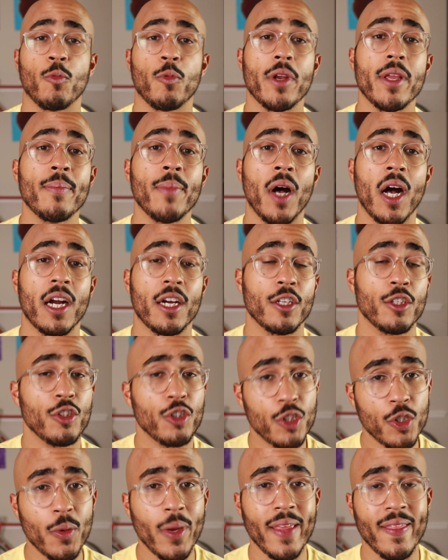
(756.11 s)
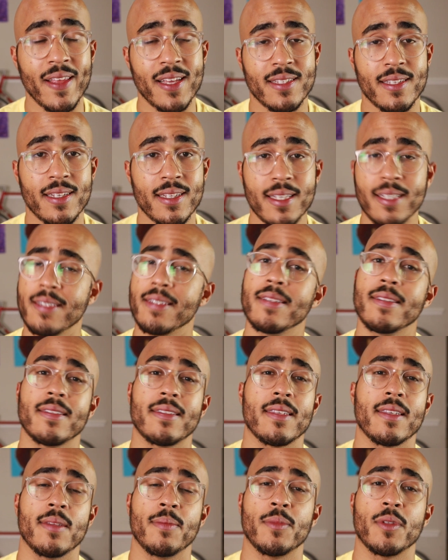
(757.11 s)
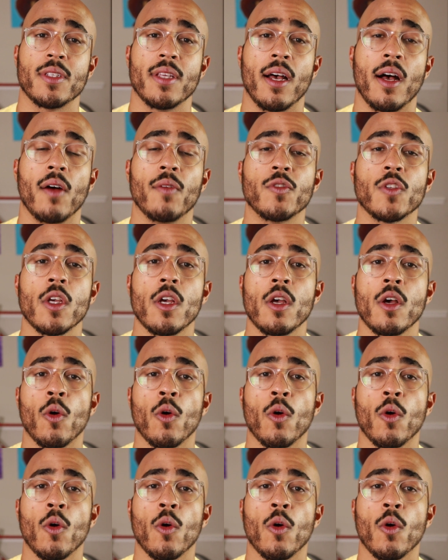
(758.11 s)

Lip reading: Reebok doing this and distancing themselves